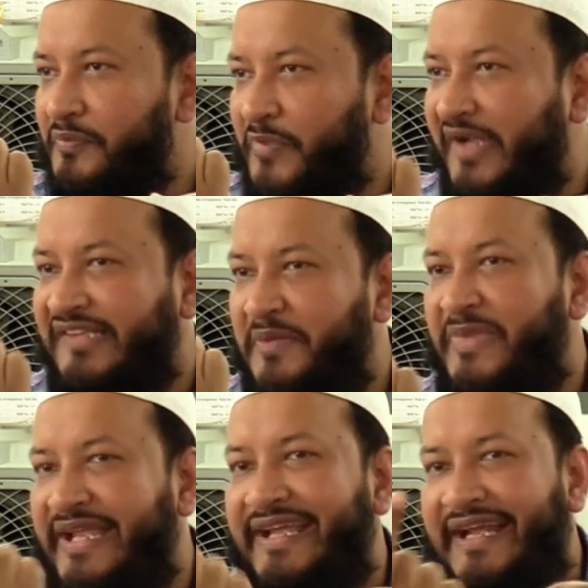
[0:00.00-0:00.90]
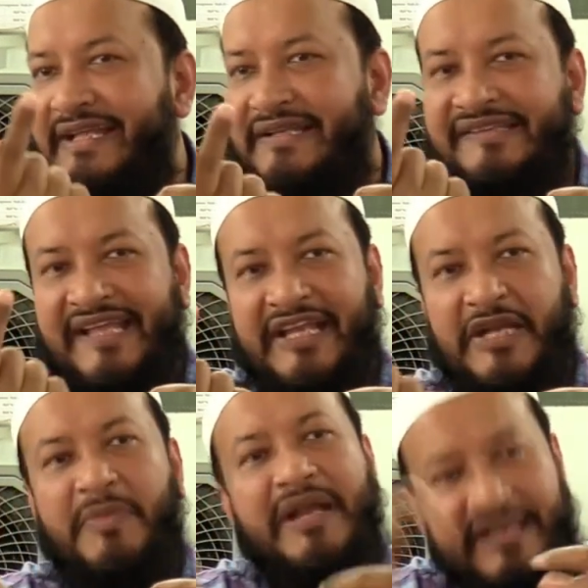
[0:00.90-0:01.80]
person being killed in the
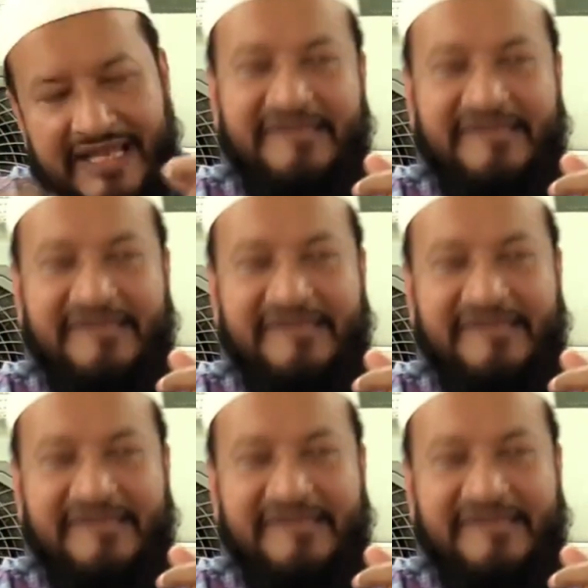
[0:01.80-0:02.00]
sacred month.